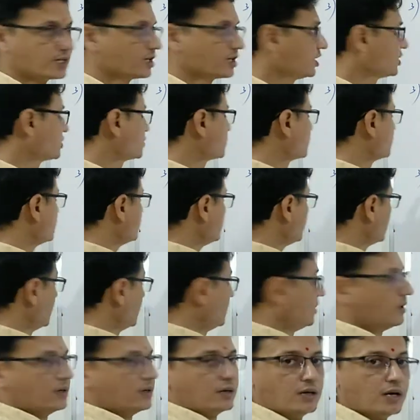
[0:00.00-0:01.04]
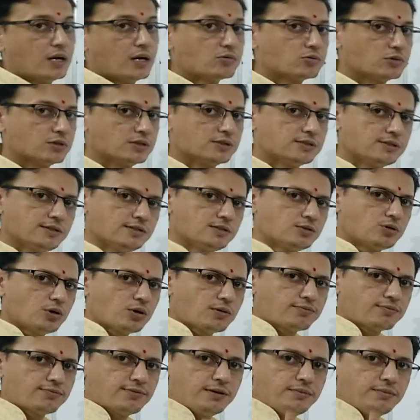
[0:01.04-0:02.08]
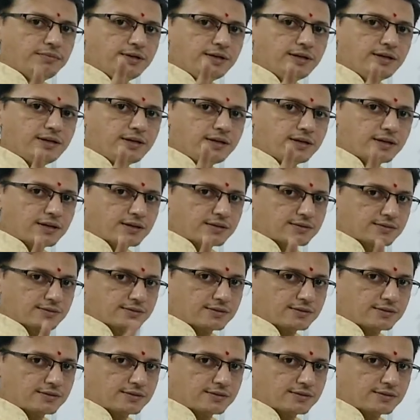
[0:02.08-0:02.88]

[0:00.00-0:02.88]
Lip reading: H2. Now this is your familiar